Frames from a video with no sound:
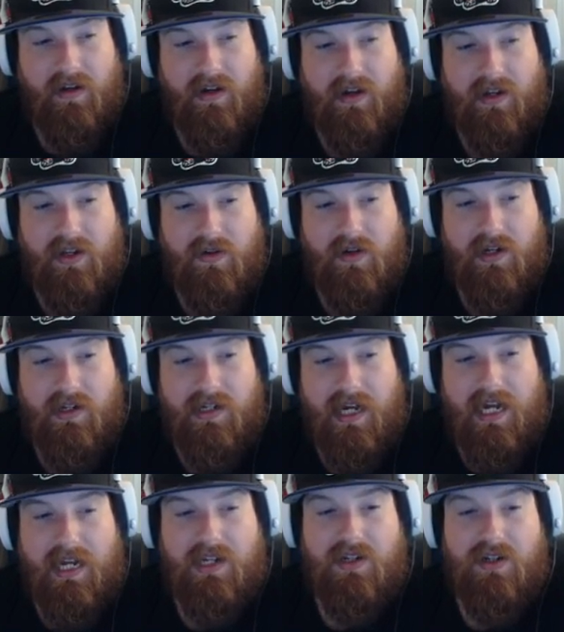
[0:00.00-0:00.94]
unit
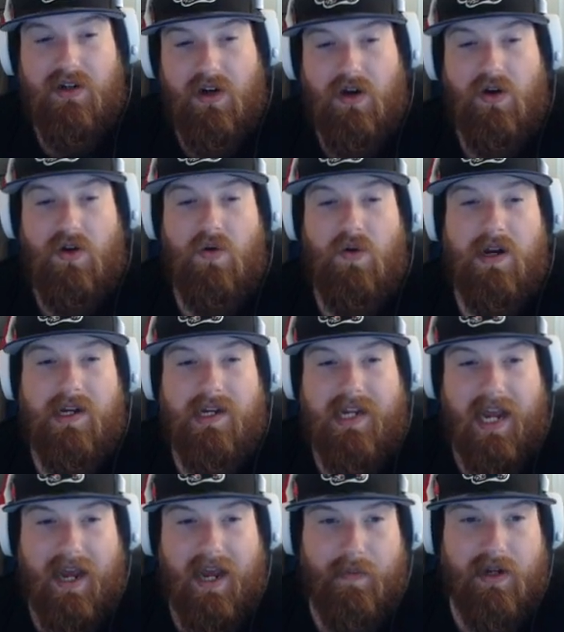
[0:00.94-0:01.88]
takes no
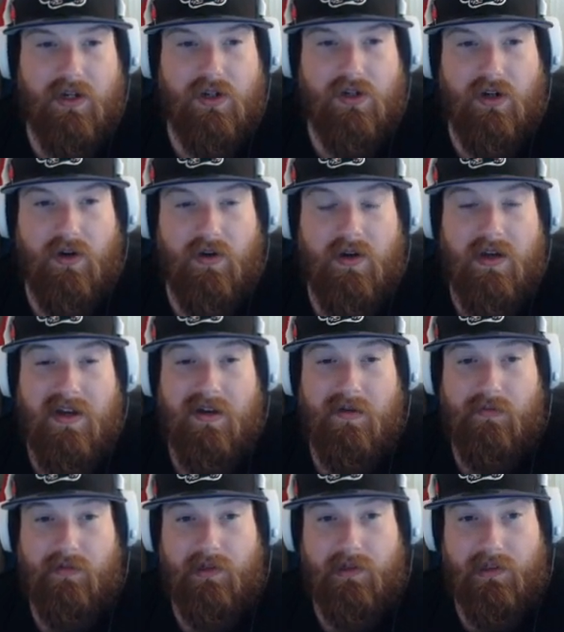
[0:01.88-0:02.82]
damage. So
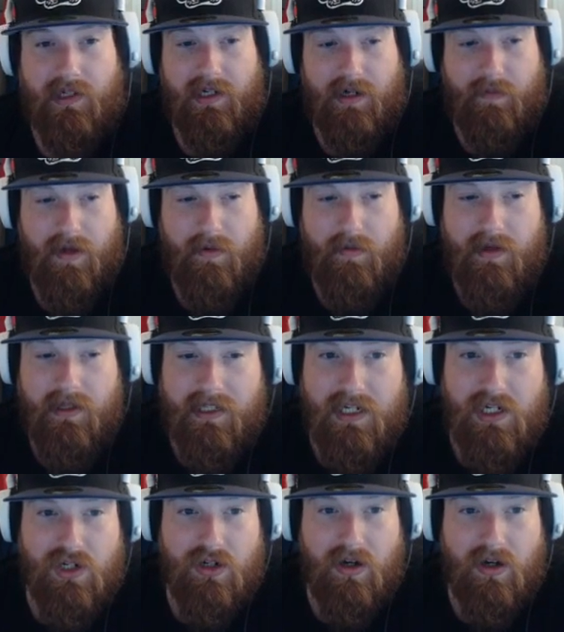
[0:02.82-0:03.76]
put that on maybe a
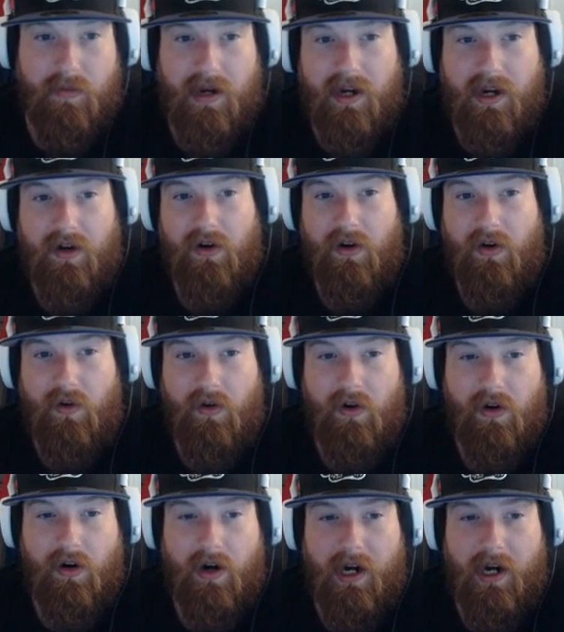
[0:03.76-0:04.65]
Legion Commander or